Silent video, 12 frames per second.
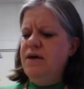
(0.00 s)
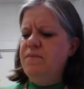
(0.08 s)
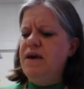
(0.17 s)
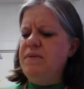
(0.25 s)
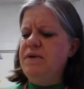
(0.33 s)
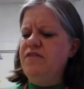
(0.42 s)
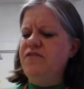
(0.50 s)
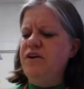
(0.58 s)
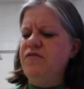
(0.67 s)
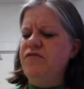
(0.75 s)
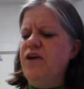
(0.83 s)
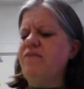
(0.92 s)
Maybe if
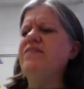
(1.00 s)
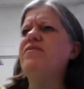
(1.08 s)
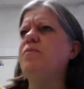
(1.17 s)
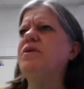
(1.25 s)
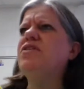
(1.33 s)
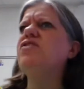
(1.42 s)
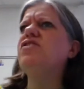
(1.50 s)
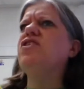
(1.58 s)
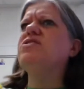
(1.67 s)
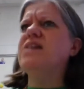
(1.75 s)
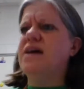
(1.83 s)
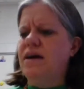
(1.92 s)
if you haven't even been there in a
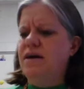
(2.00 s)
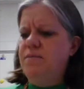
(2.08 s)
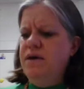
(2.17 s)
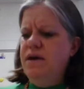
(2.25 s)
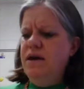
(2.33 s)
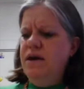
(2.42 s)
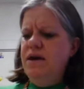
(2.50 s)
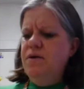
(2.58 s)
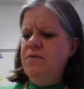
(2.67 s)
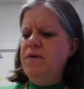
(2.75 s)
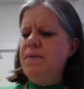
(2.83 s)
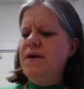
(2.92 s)
long time,
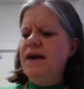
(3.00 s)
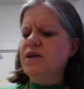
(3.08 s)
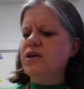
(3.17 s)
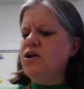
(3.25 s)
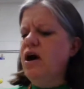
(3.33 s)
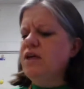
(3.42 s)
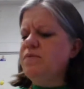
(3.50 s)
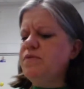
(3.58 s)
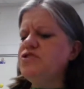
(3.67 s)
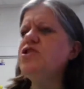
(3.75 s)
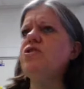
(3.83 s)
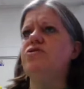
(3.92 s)
maybe I could call the
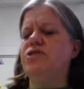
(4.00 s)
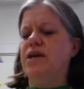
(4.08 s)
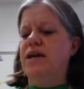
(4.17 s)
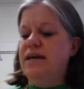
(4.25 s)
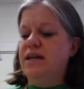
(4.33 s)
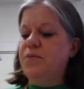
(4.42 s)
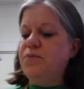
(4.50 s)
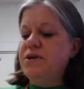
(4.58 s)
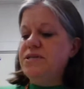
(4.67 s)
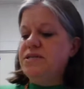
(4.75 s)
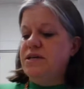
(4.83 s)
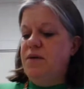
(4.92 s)
church and get a
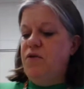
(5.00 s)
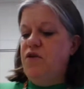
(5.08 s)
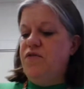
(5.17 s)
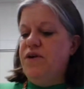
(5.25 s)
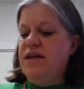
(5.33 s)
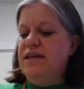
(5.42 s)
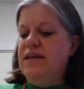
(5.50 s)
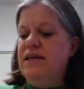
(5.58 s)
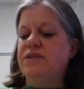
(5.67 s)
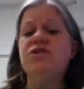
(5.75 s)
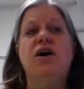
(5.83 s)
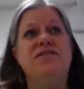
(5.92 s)
priest to come over, and he
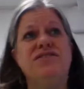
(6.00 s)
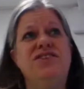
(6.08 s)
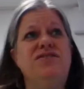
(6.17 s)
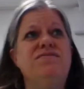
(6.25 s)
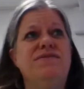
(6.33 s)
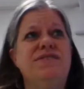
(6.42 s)
could talk to you.